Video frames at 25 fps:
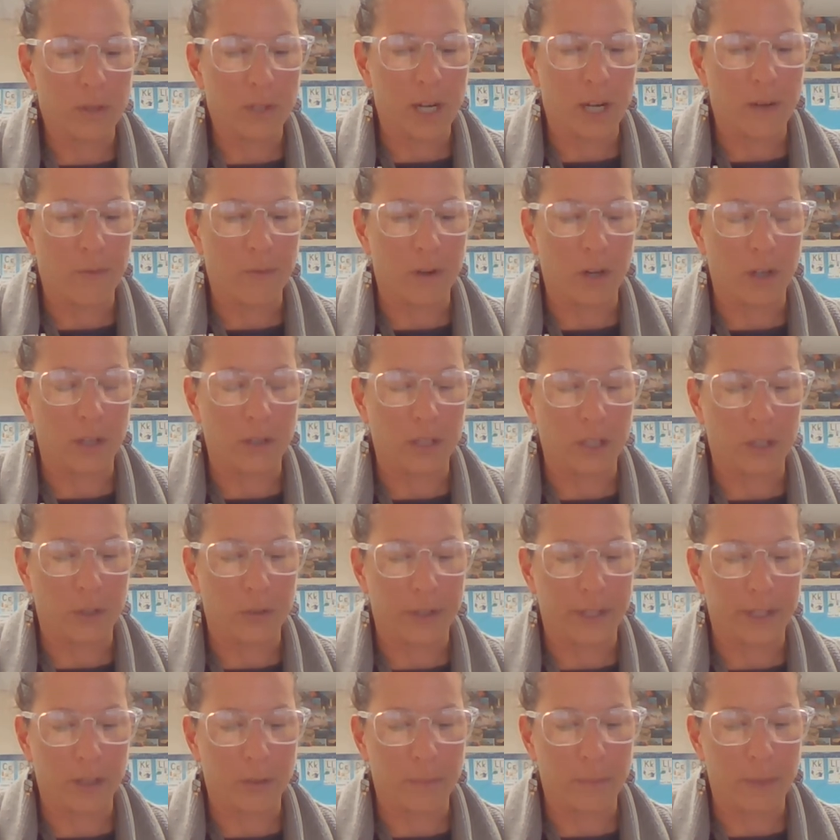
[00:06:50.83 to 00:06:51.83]
and rocked the
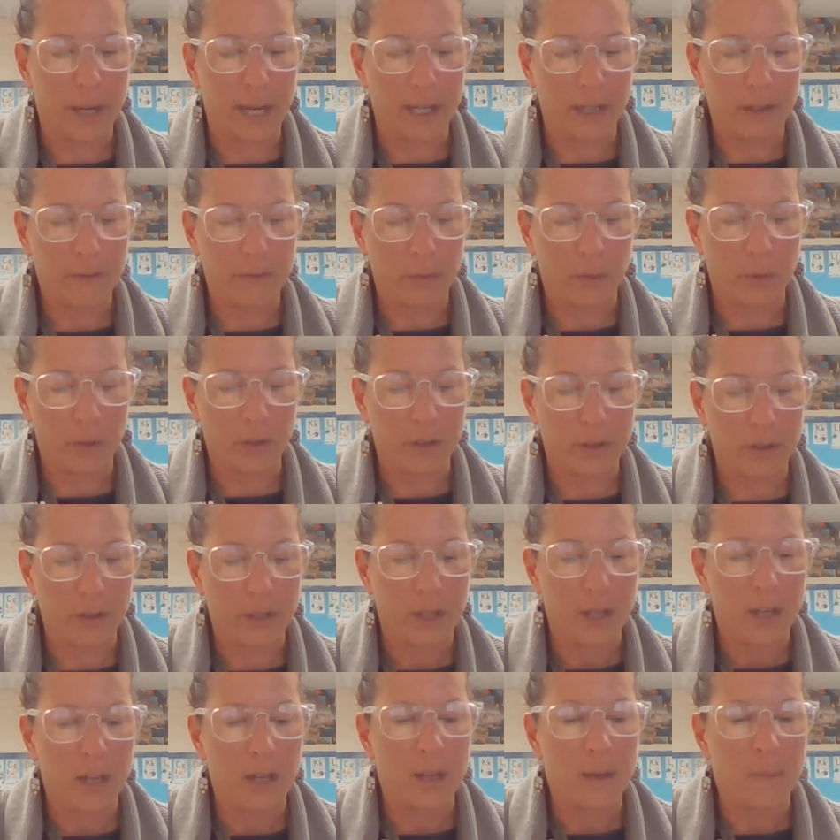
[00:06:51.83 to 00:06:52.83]
cradle back and forth,
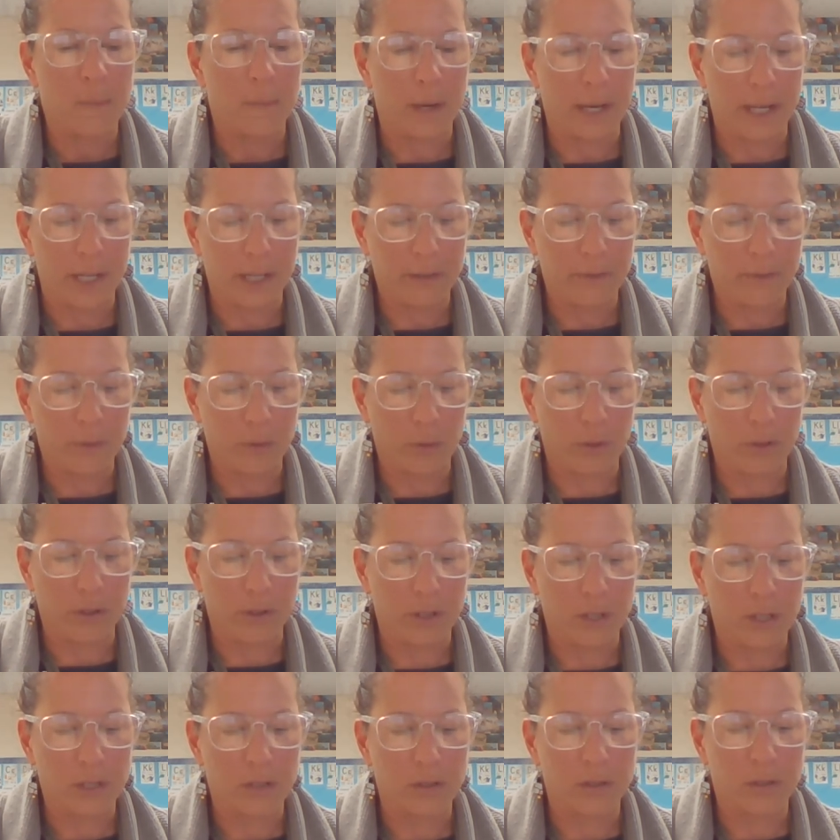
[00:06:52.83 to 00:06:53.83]
back and forth,
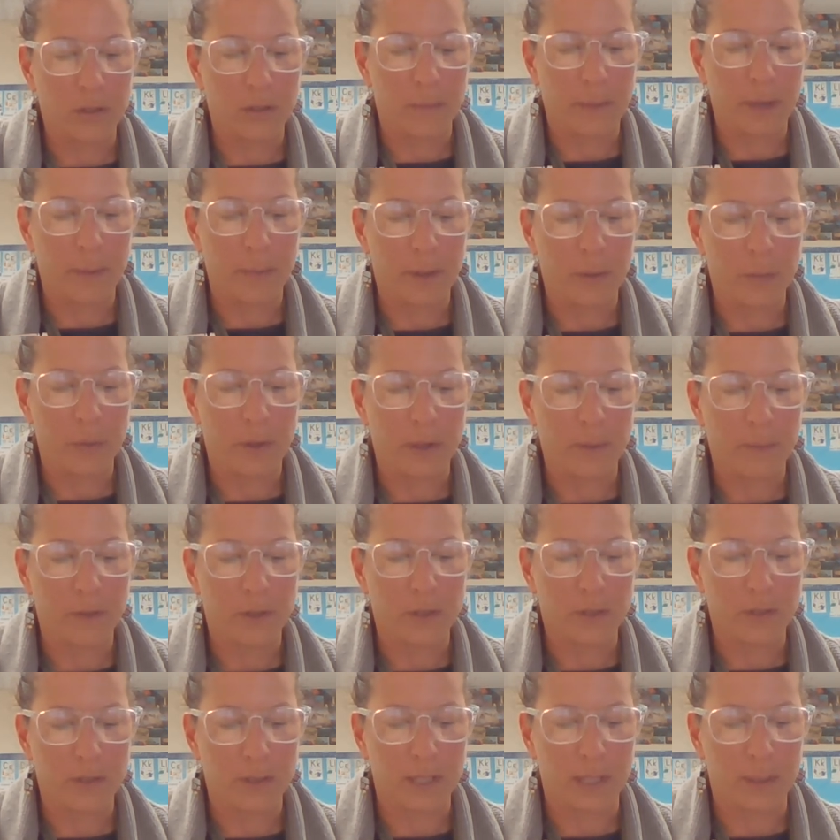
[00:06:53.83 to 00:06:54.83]
until the baby went
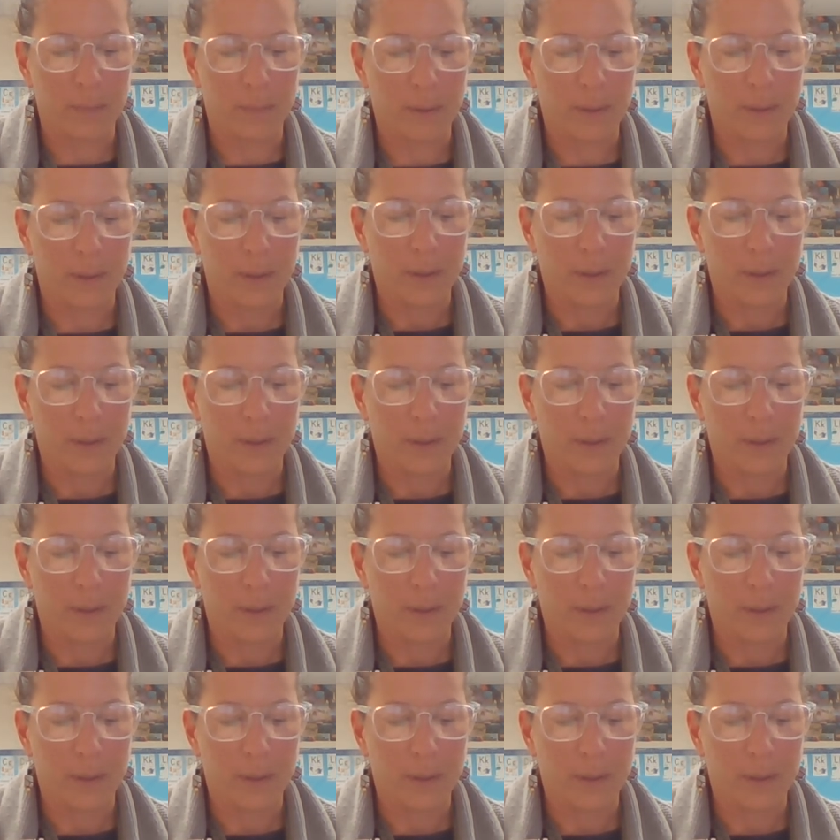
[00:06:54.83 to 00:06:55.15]
to sleep.